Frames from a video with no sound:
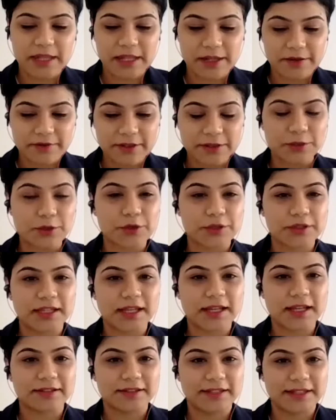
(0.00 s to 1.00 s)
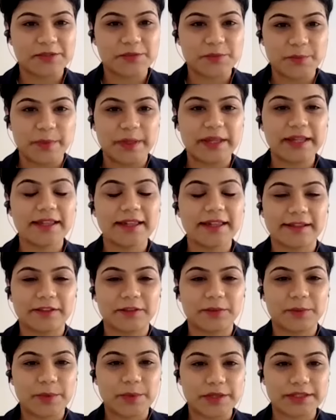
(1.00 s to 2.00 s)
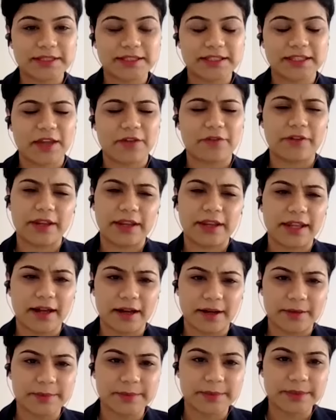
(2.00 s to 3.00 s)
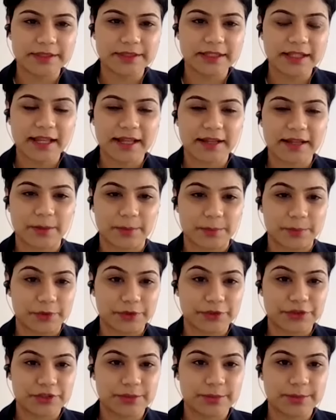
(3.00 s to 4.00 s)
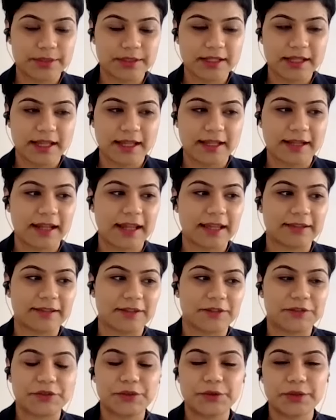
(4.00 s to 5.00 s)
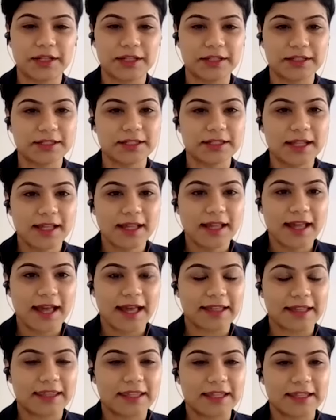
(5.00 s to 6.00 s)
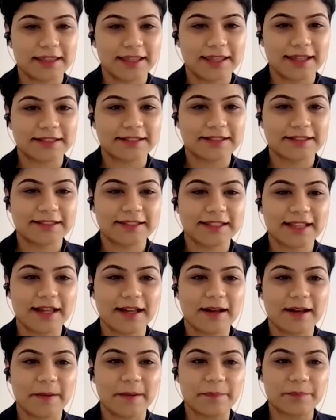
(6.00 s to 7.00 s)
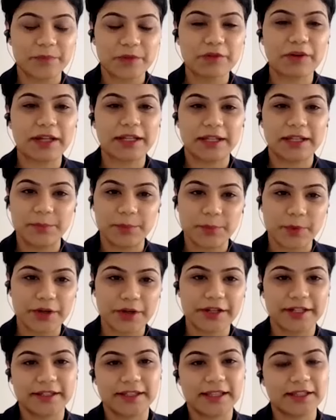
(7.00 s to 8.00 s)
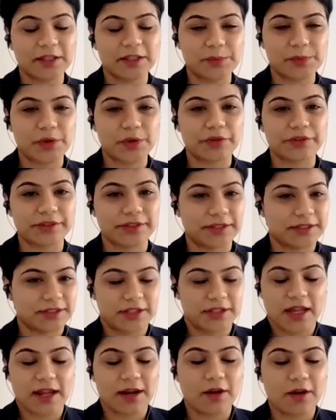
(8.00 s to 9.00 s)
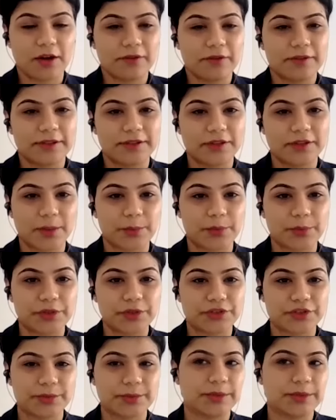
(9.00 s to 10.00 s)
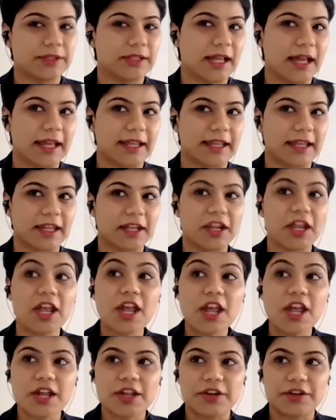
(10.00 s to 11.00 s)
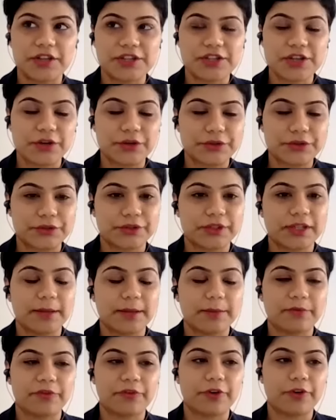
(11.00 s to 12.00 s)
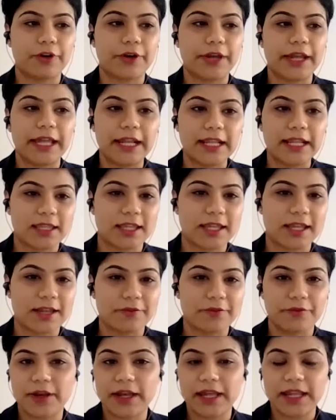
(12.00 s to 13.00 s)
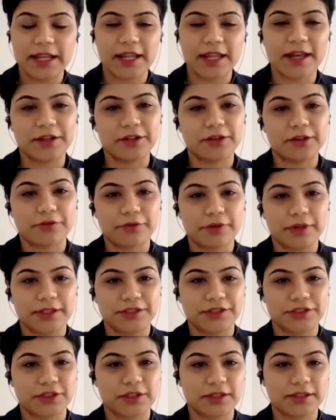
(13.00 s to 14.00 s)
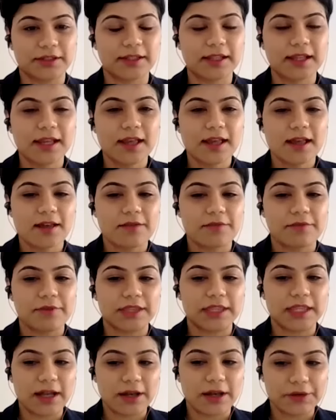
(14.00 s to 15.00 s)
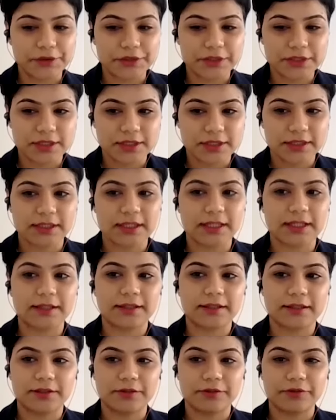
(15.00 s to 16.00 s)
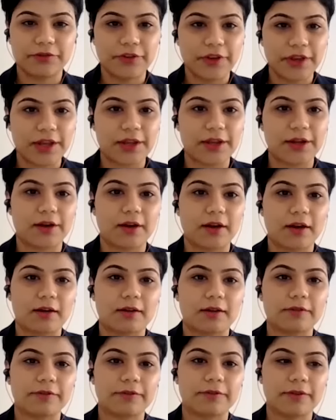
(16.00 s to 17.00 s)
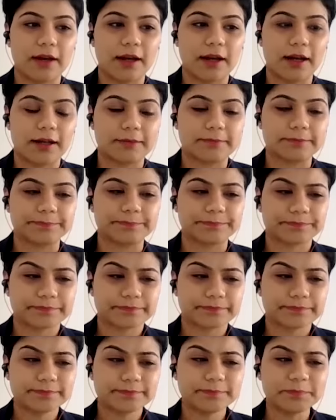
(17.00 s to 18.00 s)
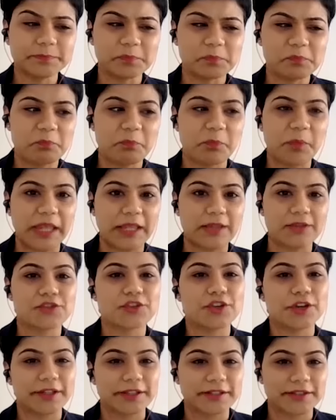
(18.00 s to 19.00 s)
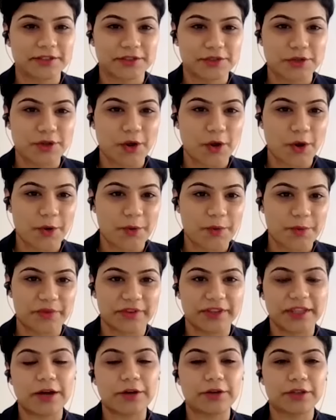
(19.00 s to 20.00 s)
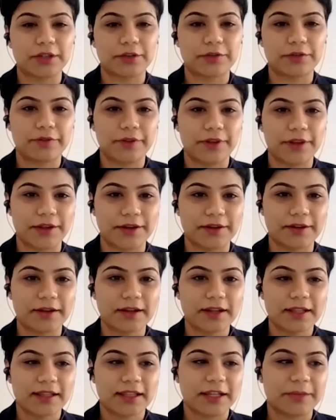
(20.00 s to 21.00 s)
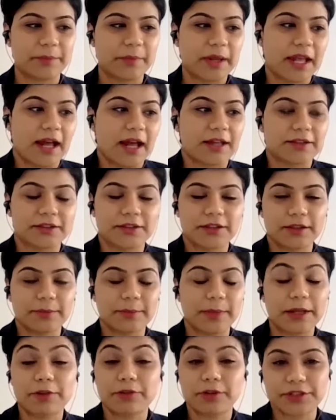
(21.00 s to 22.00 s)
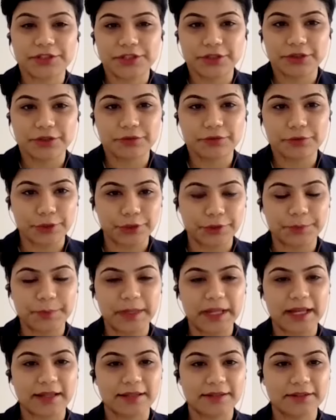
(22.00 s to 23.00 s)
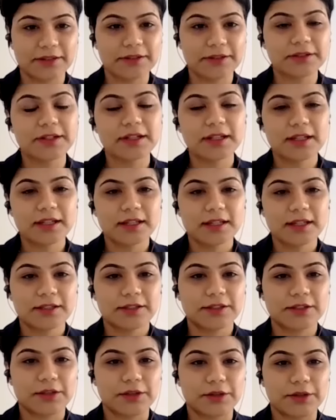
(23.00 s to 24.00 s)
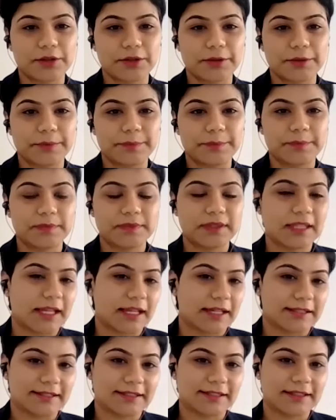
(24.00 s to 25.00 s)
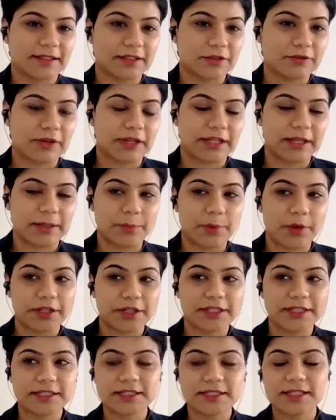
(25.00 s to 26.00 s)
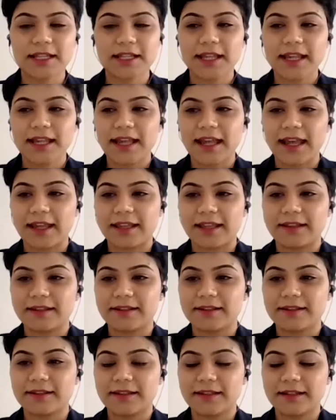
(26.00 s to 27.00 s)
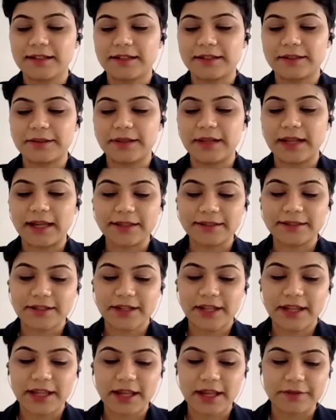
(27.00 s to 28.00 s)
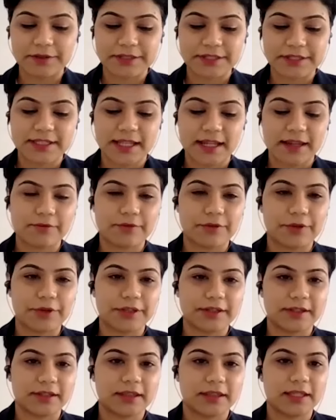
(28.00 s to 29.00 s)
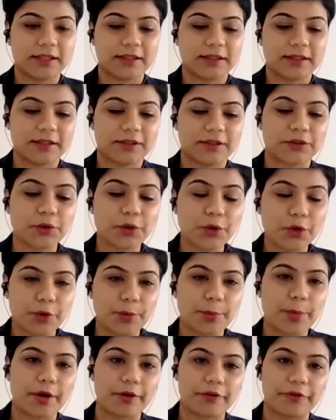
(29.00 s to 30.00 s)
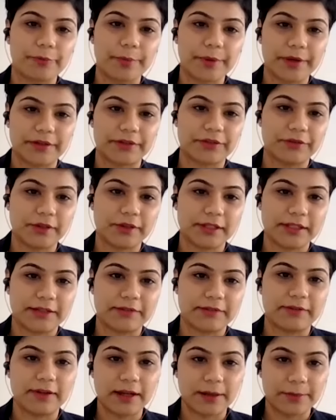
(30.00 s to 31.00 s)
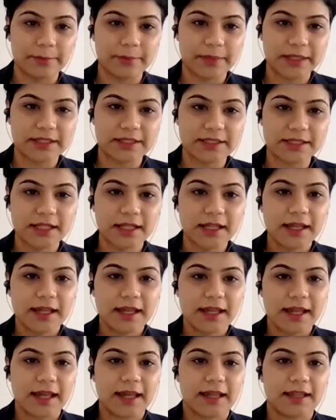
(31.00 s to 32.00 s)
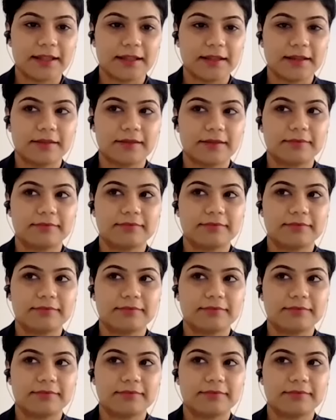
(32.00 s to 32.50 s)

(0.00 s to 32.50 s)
even though they are such big experts they are very humble and approachable and as a student i think that's um, quite important that the professors are always approachable i can reach out to them for anything for any kind of questions without this fear of um, being judged or without the fear that my answer my questions wouldn't be answered so that's quite important and the last thing i would say was this scope of personal development and